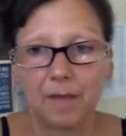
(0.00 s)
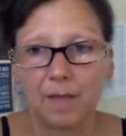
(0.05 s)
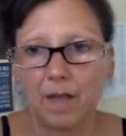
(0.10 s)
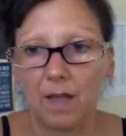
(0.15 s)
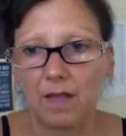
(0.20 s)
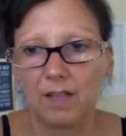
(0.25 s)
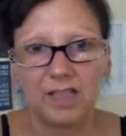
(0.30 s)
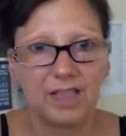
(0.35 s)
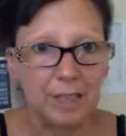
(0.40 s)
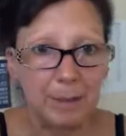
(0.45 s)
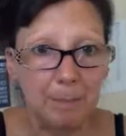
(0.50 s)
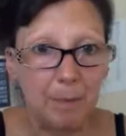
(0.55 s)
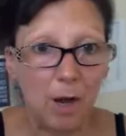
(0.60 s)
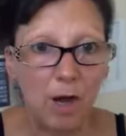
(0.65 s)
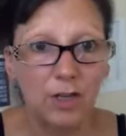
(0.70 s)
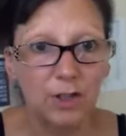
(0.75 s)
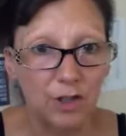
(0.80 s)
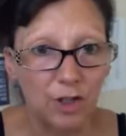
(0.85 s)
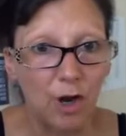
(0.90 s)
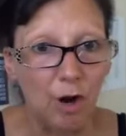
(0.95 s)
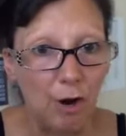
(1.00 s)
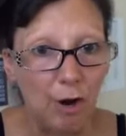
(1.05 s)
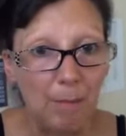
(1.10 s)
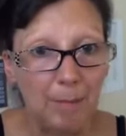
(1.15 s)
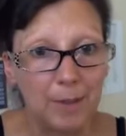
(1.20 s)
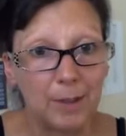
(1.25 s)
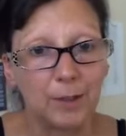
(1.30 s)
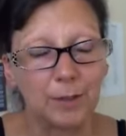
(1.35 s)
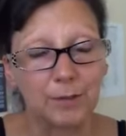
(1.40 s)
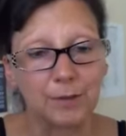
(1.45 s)
and it supports your
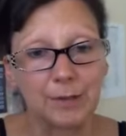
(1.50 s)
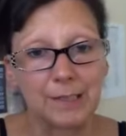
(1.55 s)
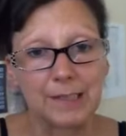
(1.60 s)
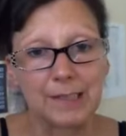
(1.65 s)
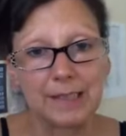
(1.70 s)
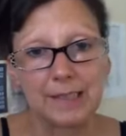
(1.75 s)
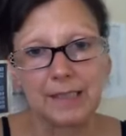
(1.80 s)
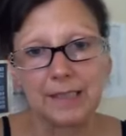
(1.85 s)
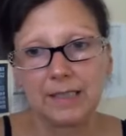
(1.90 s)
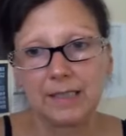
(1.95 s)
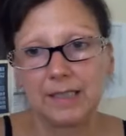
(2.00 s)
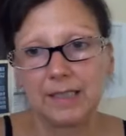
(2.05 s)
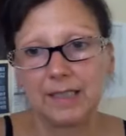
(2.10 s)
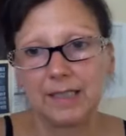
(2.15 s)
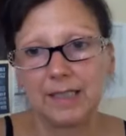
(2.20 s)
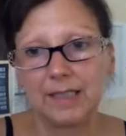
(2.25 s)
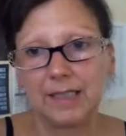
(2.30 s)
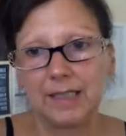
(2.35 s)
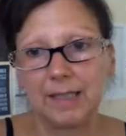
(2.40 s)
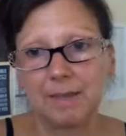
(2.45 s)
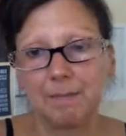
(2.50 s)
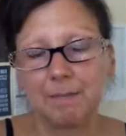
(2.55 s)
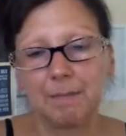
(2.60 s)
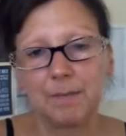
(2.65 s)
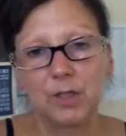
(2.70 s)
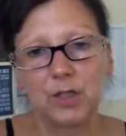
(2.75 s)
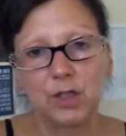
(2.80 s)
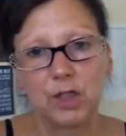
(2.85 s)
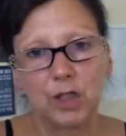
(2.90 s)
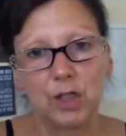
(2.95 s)
hormones.
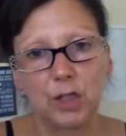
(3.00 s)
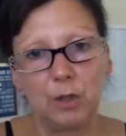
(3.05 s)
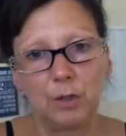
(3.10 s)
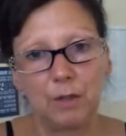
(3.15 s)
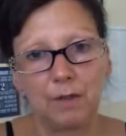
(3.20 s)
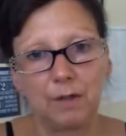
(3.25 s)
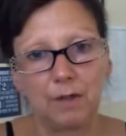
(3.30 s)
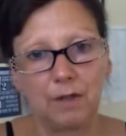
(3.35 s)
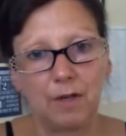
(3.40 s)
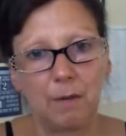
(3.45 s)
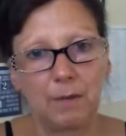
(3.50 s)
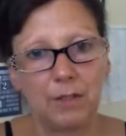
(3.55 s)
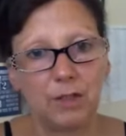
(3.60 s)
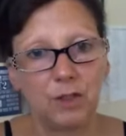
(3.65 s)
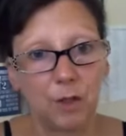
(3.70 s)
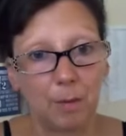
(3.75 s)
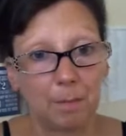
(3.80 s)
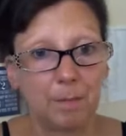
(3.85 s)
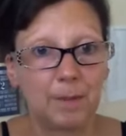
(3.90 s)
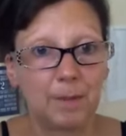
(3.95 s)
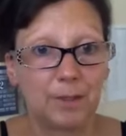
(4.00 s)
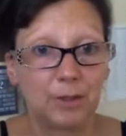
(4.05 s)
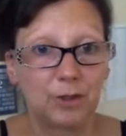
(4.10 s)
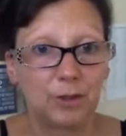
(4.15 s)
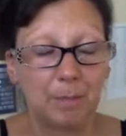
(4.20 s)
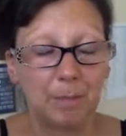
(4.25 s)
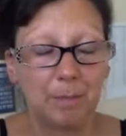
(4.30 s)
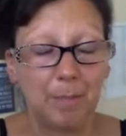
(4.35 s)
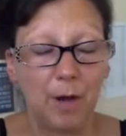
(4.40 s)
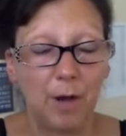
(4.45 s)
So come and
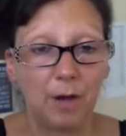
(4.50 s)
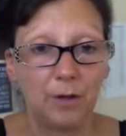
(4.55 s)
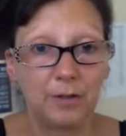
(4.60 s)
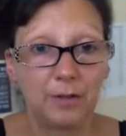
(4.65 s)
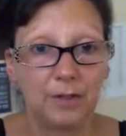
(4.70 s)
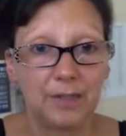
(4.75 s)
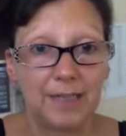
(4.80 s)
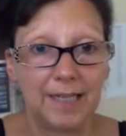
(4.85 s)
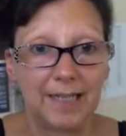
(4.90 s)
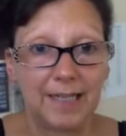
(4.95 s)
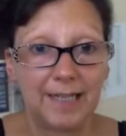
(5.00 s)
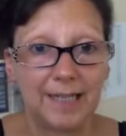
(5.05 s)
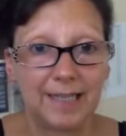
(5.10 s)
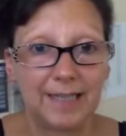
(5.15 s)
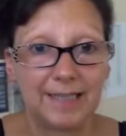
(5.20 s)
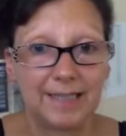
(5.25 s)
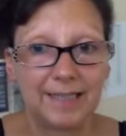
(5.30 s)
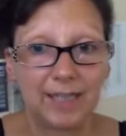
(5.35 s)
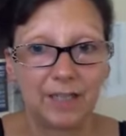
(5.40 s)
jump on, and